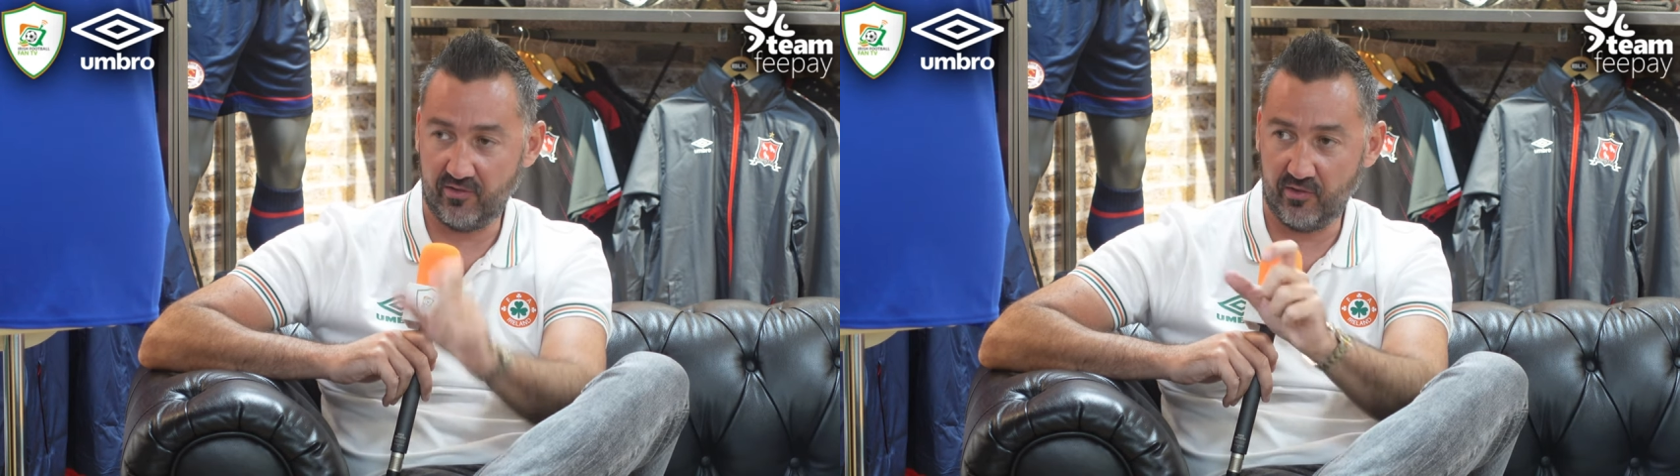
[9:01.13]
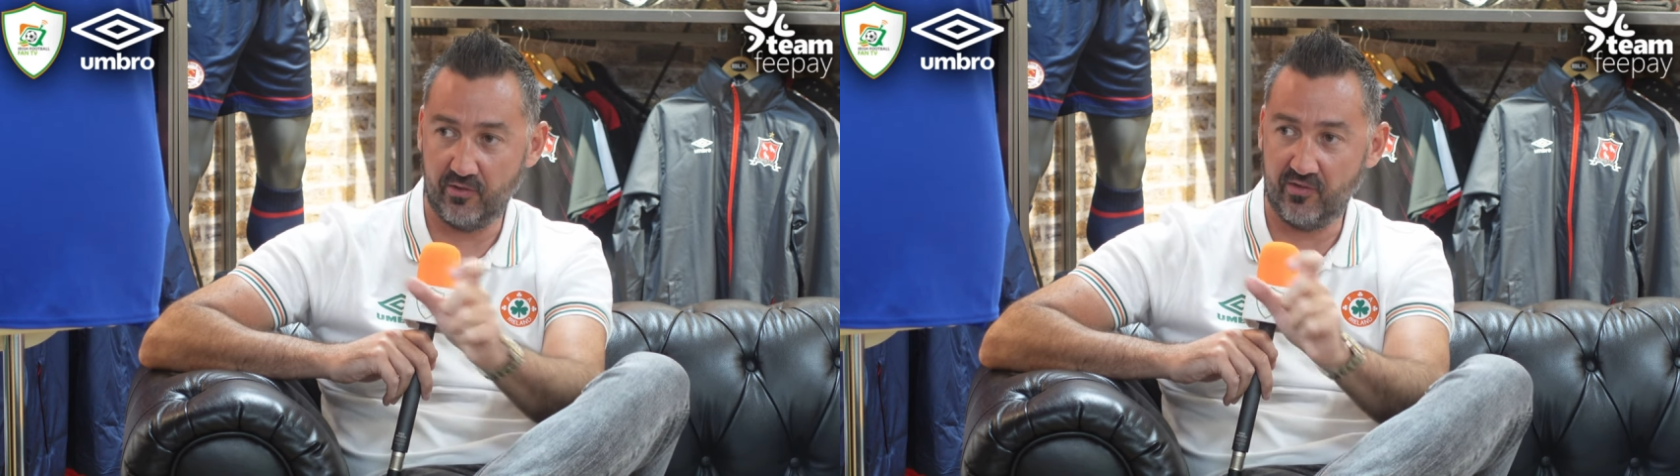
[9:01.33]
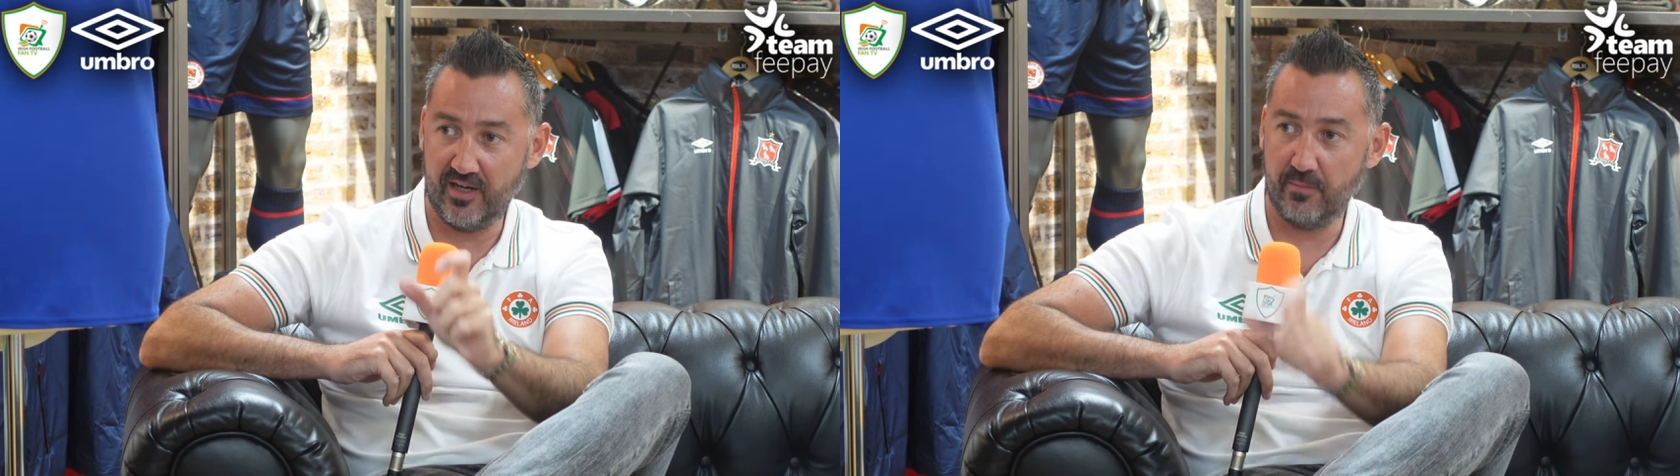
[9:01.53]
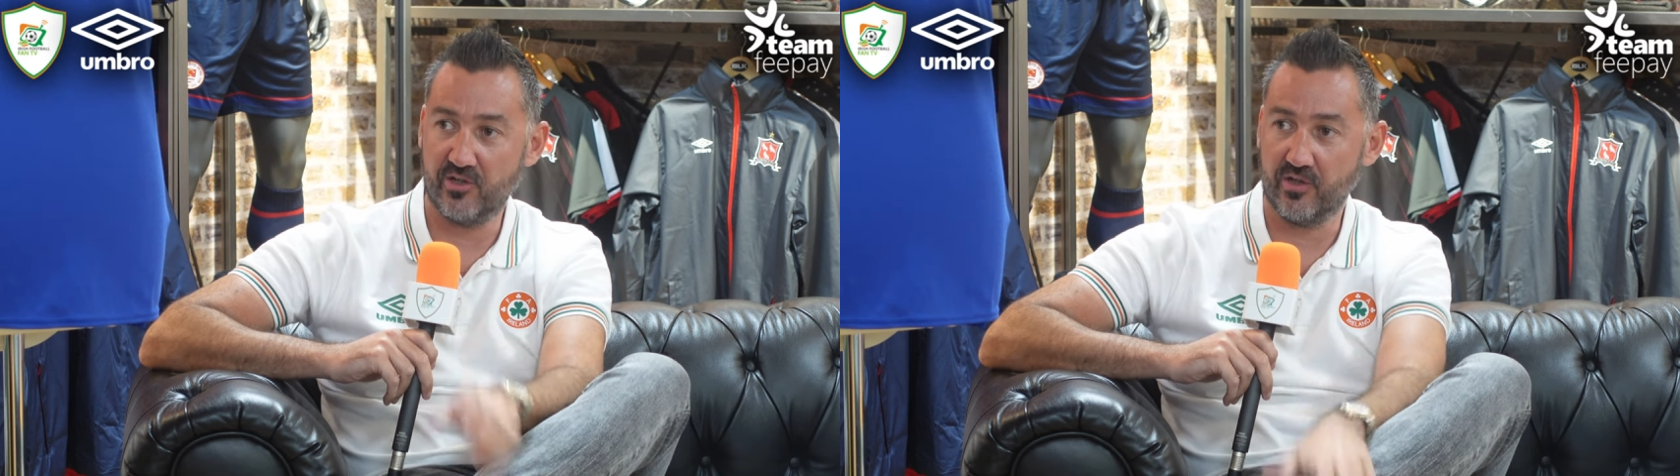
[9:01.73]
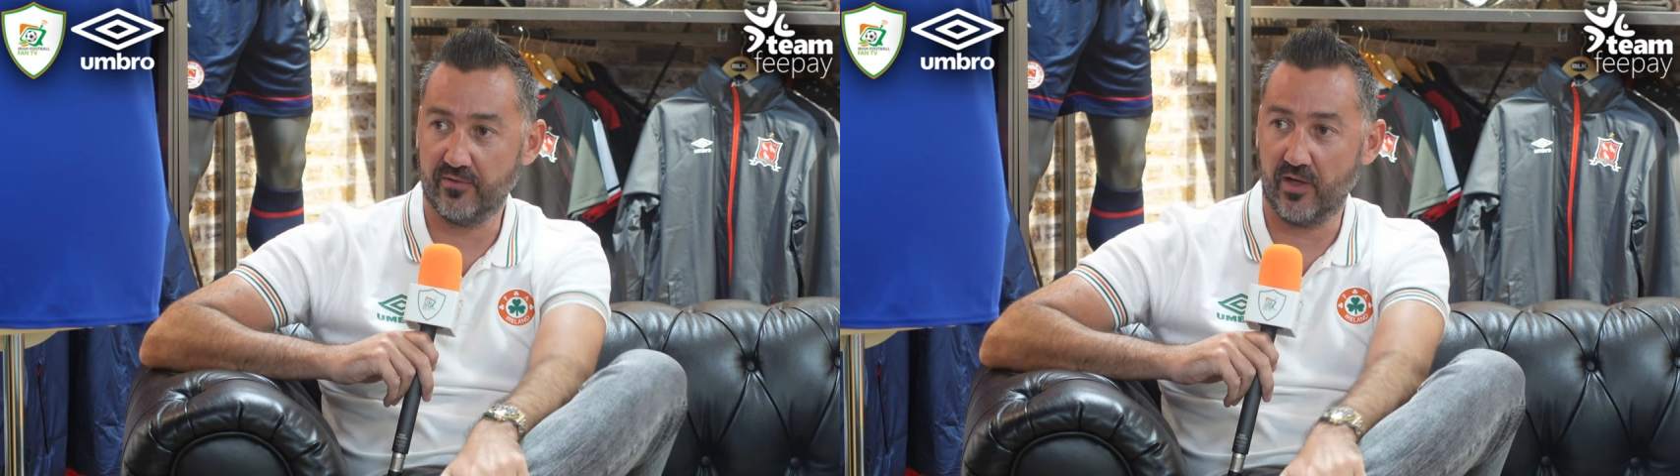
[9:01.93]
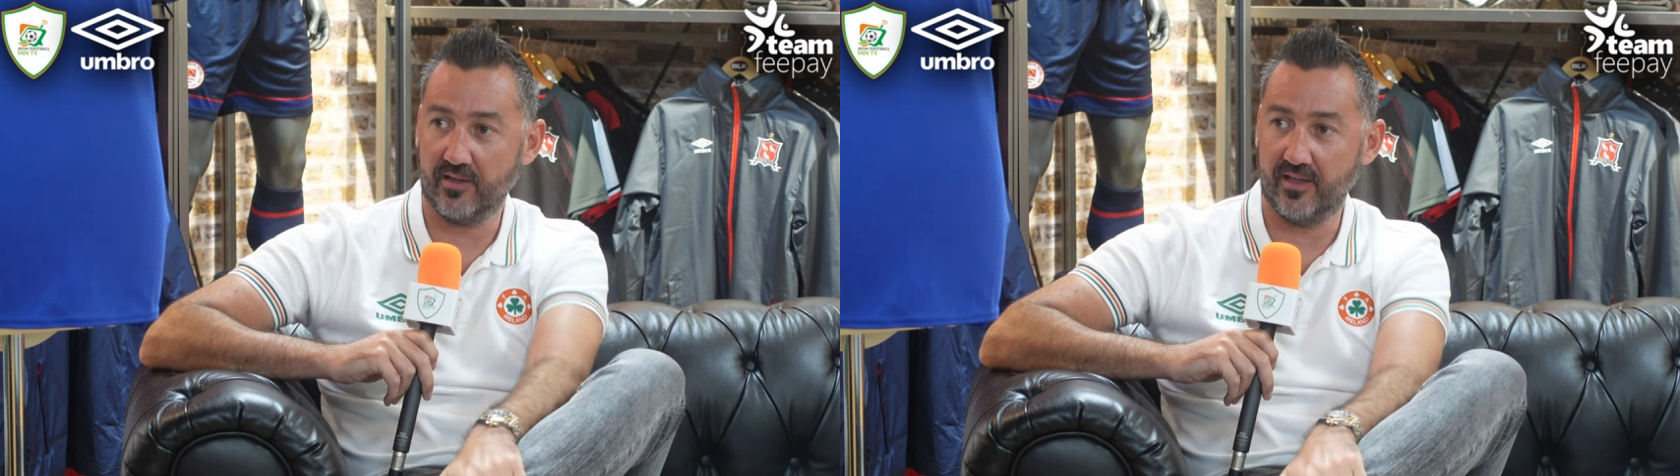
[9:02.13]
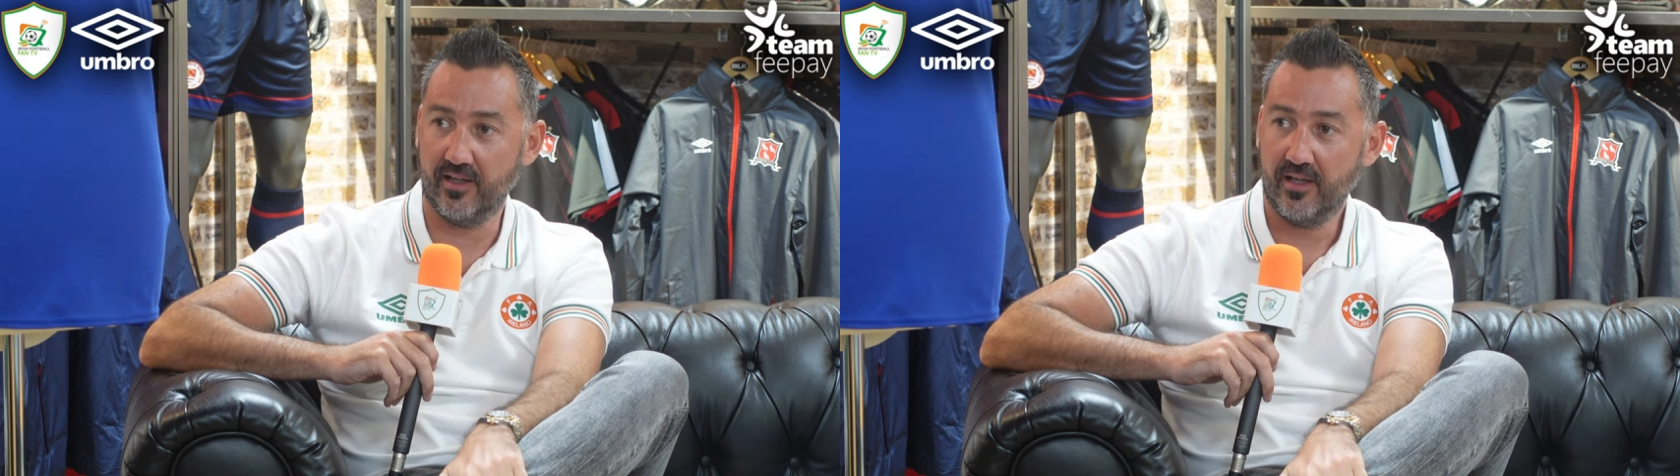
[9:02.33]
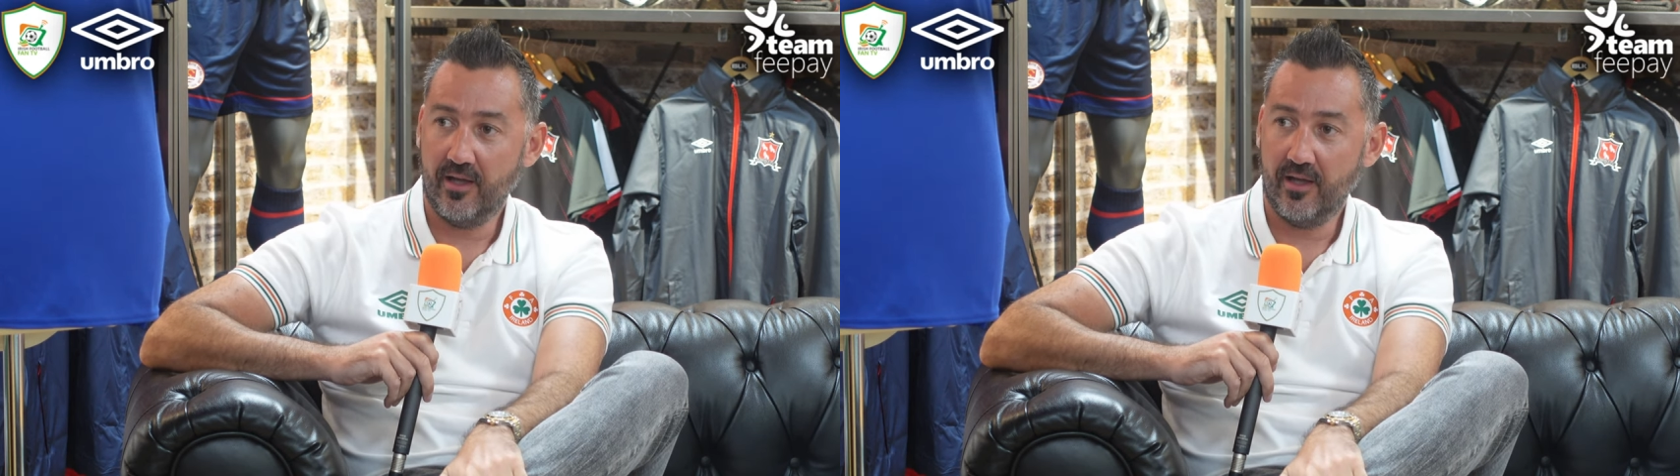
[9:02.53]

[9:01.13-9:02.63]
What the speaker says: So there's an image of all the